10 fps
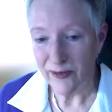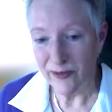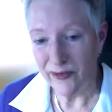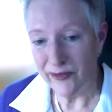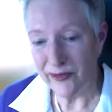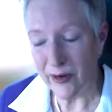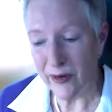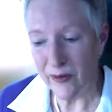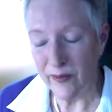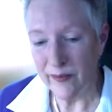
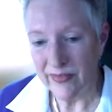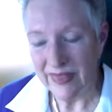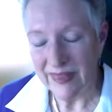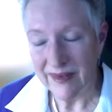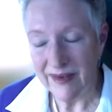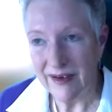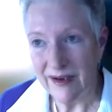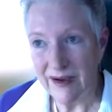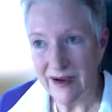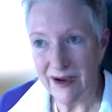So
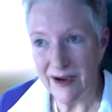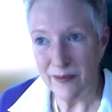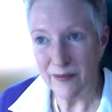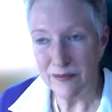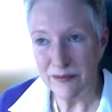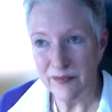um,